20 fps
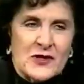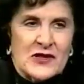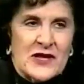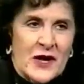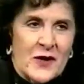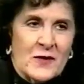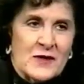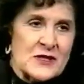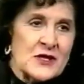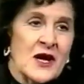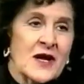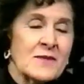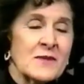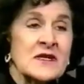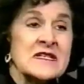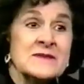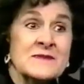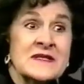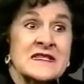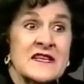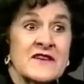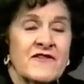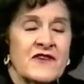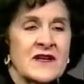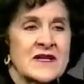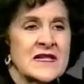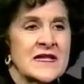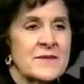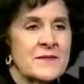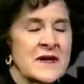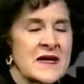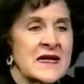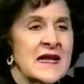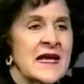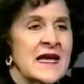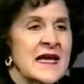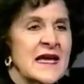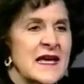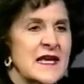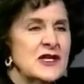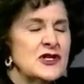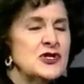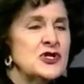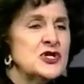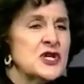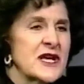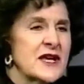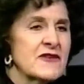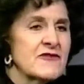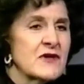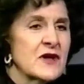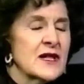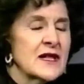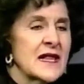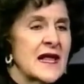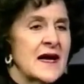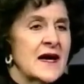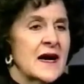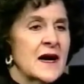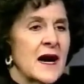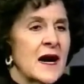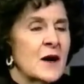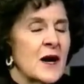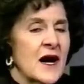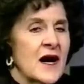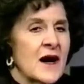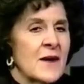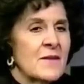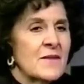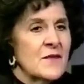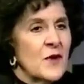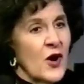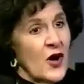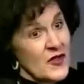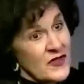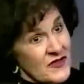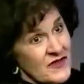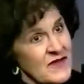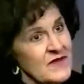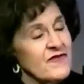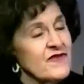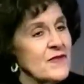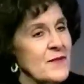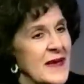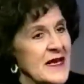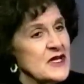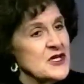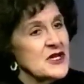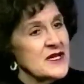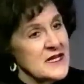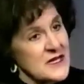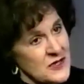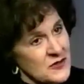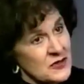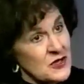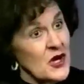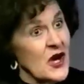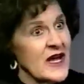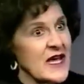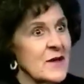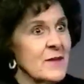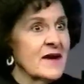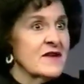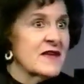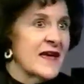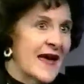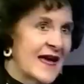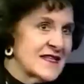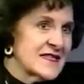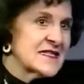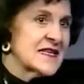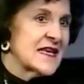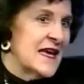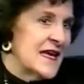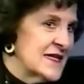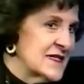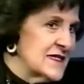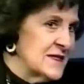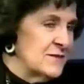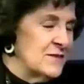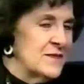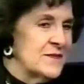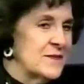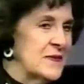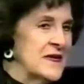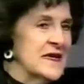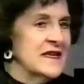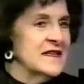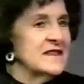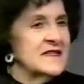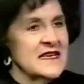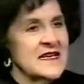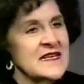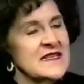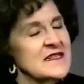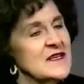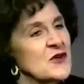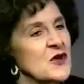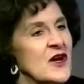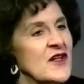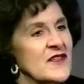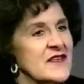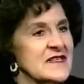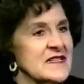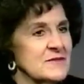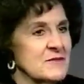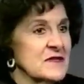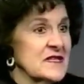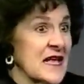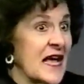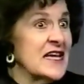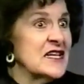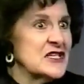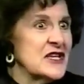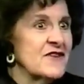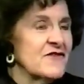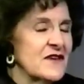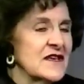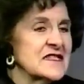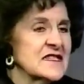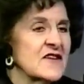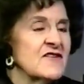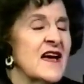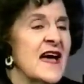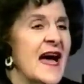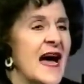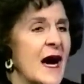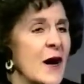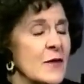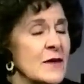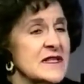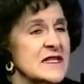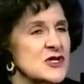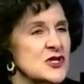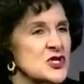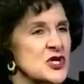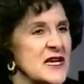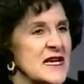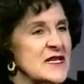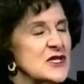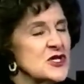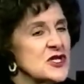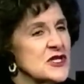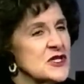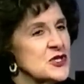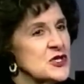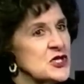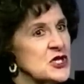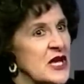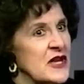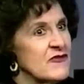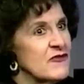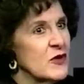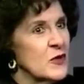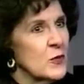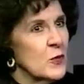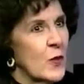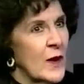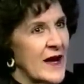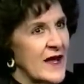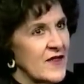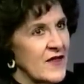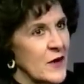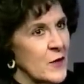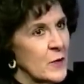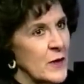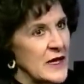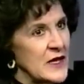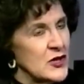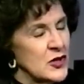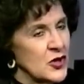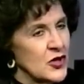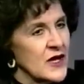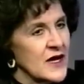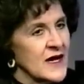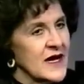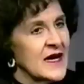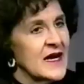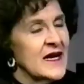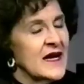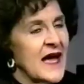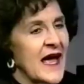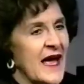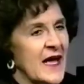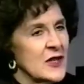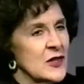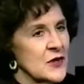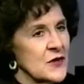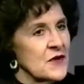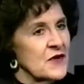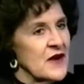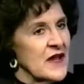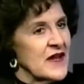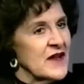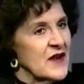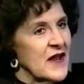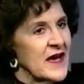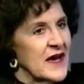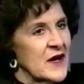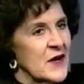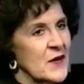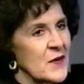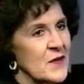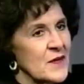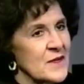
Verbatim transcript: now, we'll talk more specifically, but in general, Um, all this information that you're talking about, CAT scans and P E Ts and all this scientific stuff, how has it changed the general way that we look at learning now?